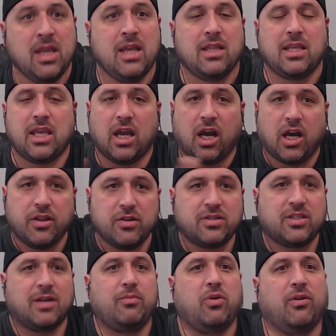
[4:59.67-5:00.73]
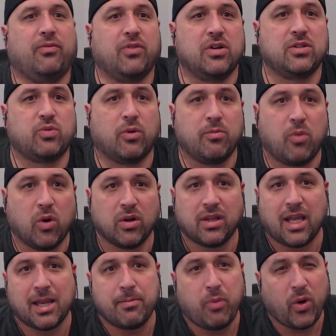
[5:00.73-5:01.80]
The other subwoofers were more
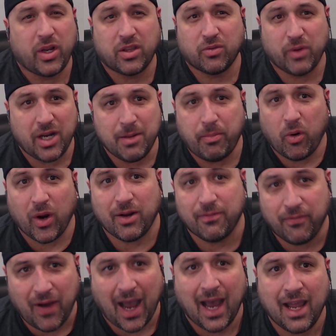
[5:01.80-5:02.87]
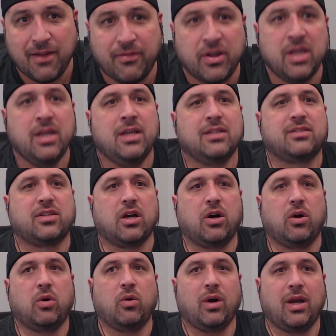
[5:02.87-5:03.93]
like 0.3 to 0.5, so